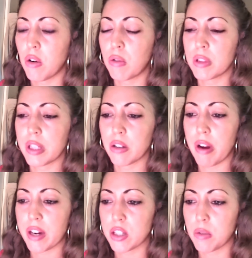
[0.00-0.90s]
only
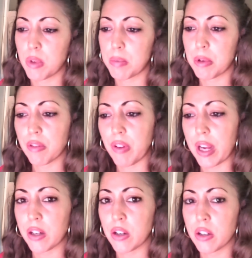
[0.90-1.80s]
interaction with
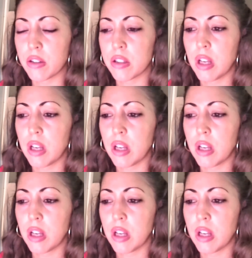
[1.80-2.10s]
providers.